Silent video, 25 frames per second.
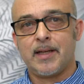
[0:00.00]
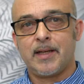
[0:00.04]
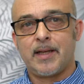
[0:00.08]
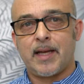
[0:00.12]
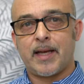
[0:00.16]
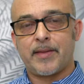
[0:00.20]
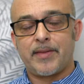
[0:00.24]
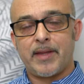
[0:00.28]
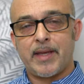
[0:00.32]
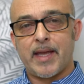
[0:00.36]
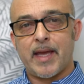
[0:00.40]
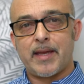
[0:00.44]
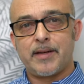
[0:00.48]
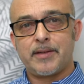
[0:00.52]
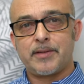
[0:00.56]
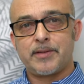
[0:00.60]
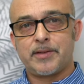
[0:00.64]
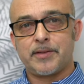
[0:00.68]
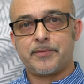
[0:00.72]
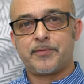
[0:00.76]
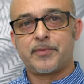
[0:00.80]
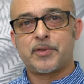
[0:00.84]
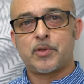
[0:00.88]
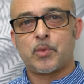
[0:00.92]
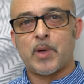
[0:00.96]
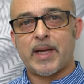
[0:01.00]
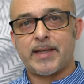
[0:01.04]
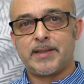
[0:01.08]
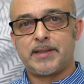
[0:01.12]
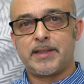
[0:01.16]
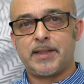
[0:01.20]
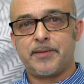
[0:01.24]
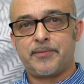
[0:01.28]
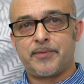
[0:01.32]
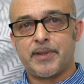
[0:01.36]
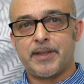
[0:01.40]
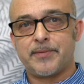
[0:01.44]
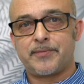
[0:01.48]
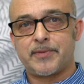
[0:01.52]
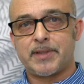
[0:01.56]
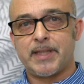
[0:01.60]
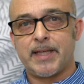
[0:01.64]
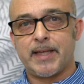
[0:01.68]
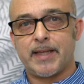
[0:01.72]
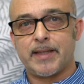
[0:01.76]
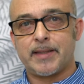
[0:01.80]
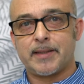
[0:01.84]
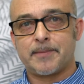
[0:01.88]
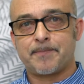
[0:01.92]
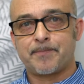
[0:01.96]
at the end of
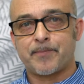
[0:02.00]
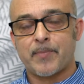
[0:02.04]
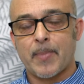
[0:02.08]
2015.